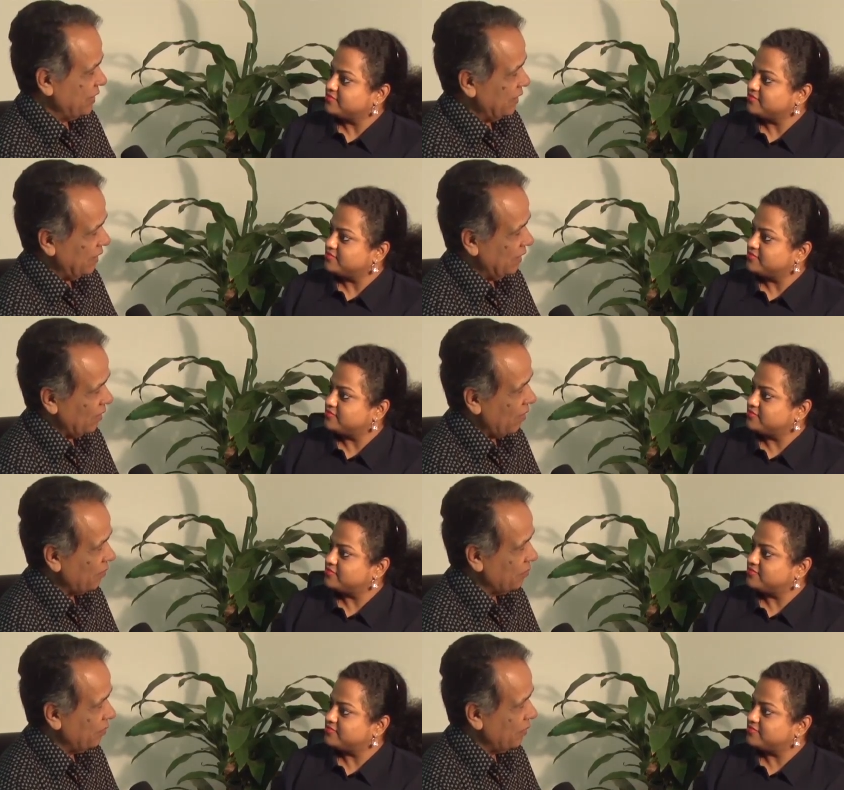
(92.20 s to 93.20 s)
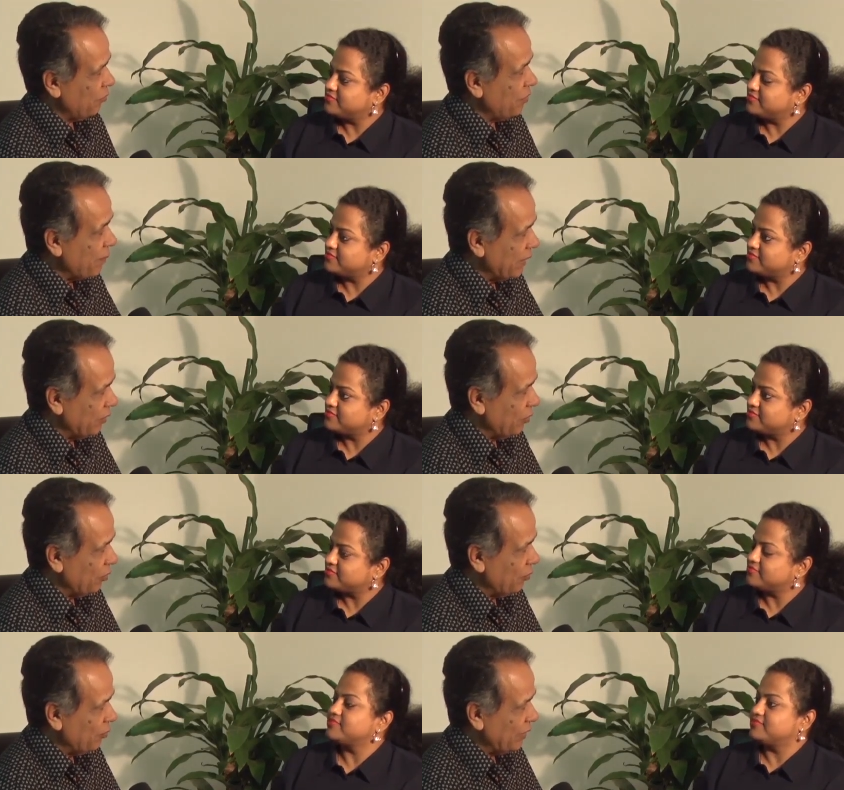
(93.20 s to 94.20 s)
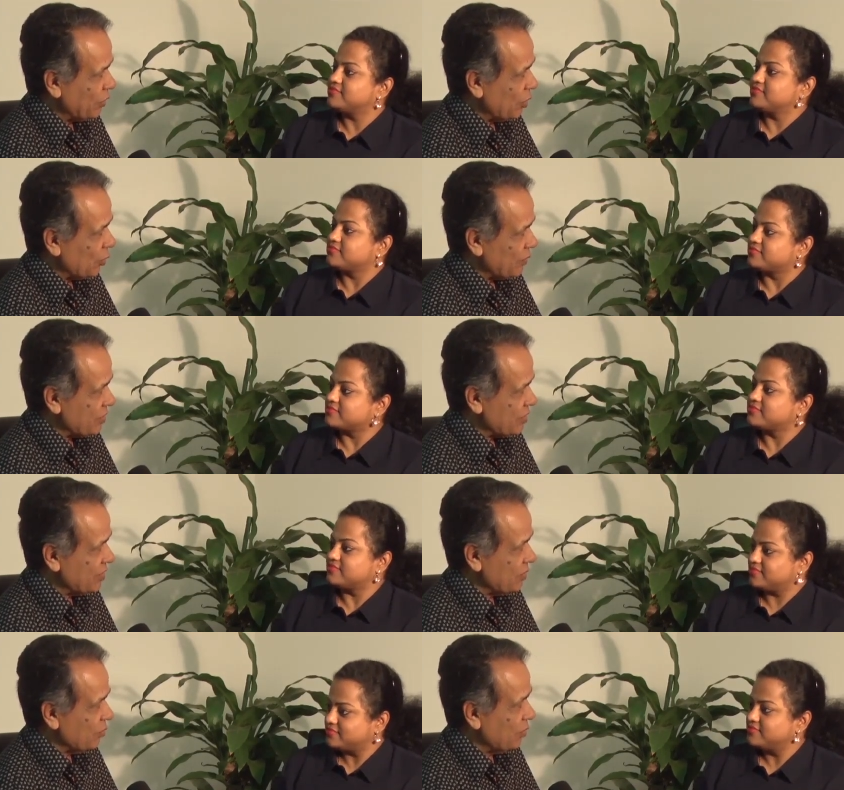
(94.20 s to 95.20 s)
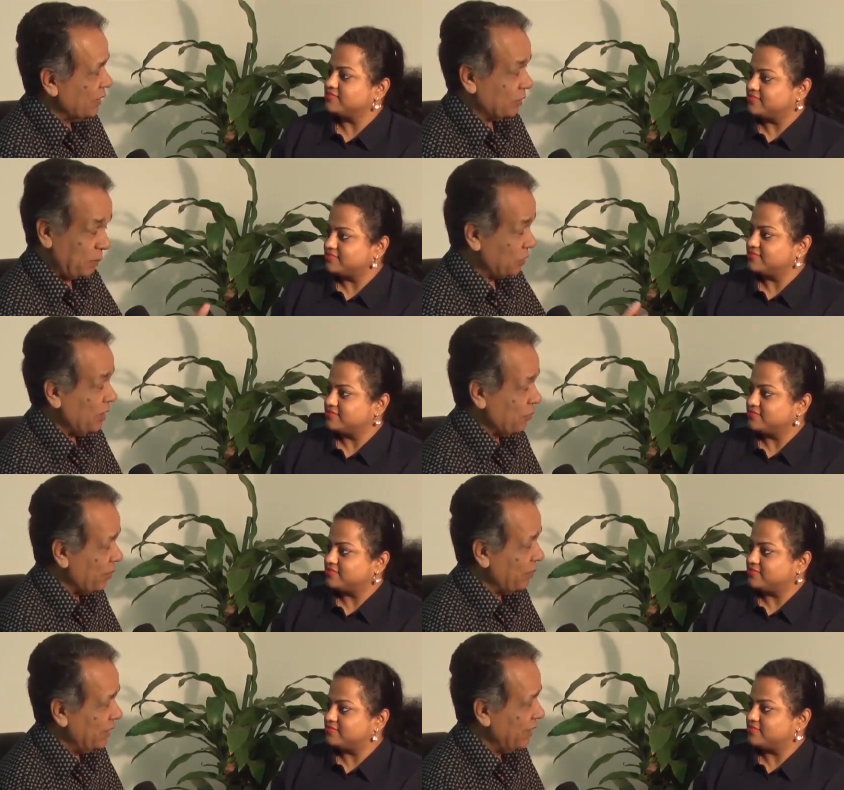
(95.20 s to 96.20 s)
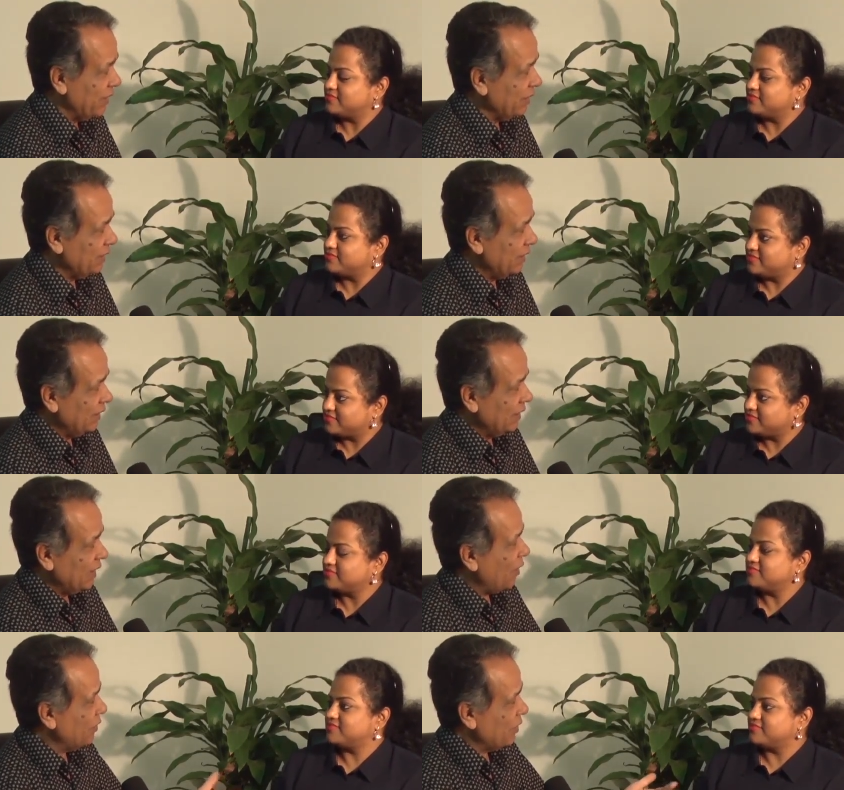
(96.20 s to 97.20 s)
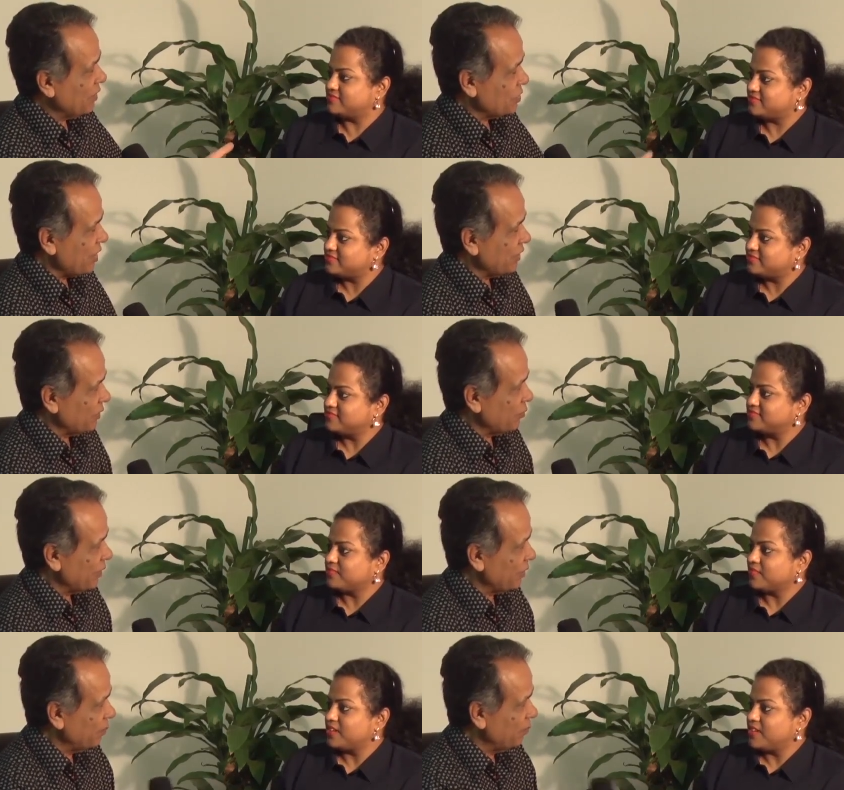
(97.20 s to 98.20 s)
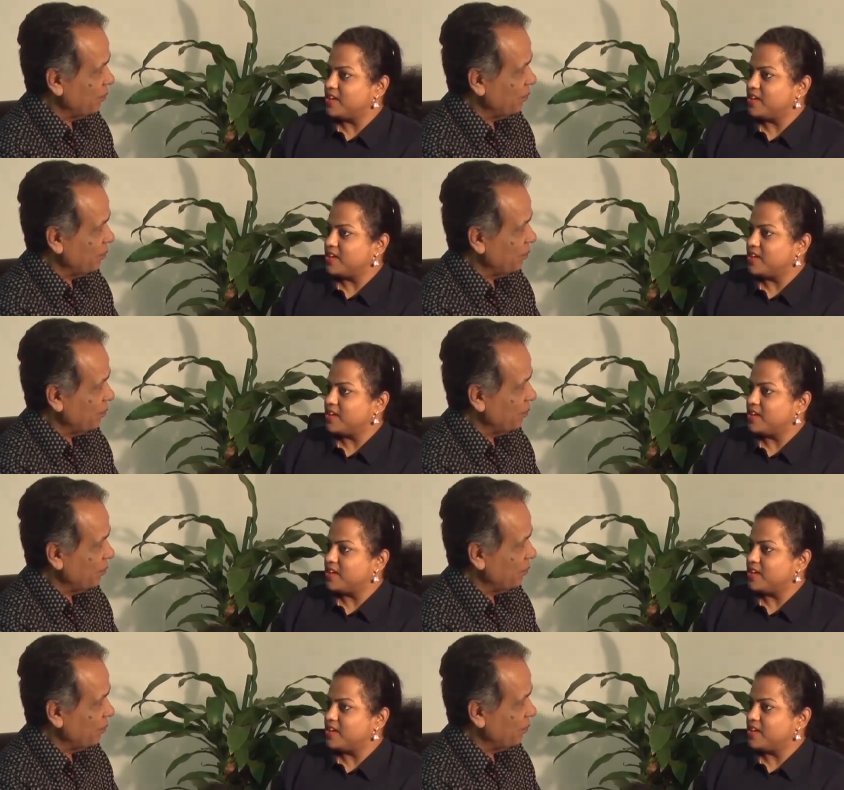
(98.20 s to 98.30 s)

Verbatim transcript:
Speaker 1: seen a lot of uh, women ventriloquists, especially from India. Mm-hmm. How it all started for you?